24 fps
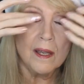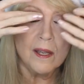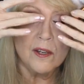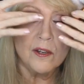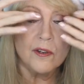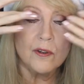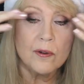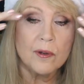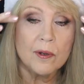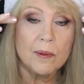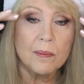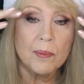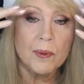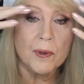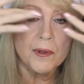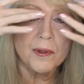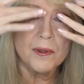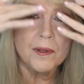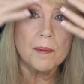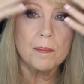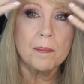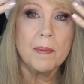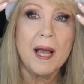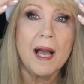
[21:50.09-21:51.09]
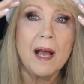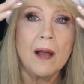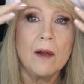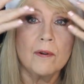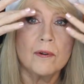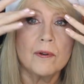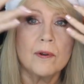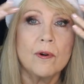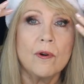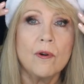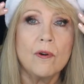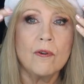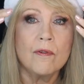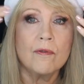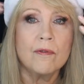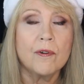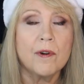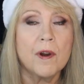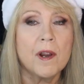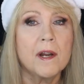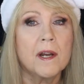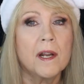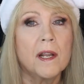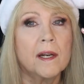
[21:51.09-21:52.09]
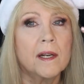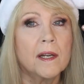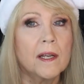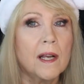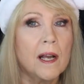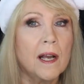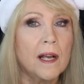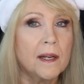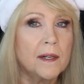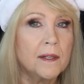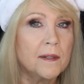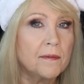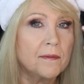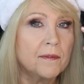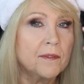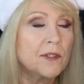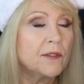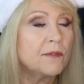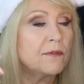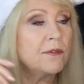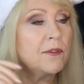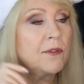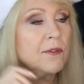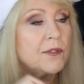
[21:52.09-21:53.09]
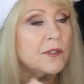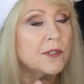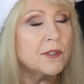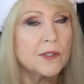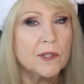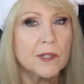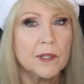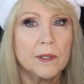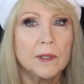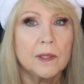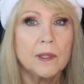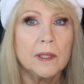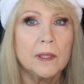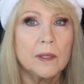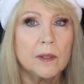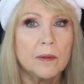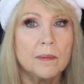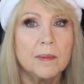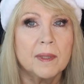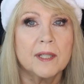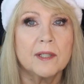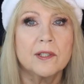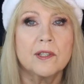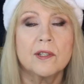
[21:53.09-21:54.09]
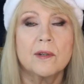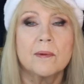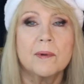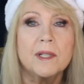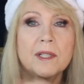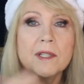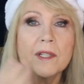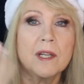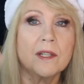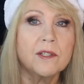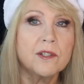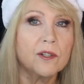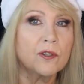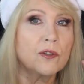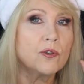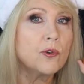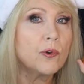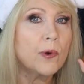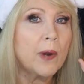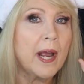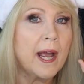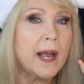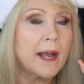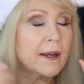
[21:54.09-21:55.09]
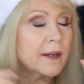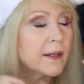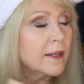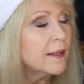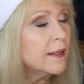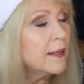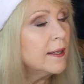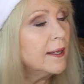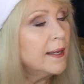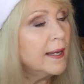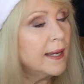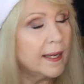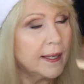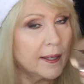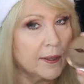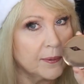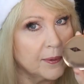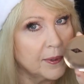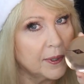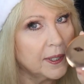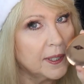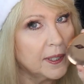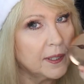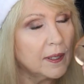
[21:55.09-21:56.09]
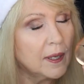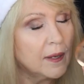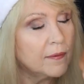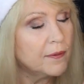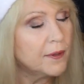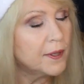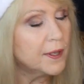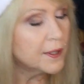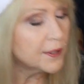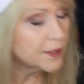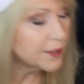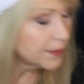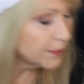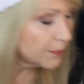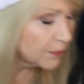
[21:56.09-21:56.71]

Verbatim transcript: you can put the powder over it and it kind of diffuses it a little bit so it doesn't crack. And I really love this.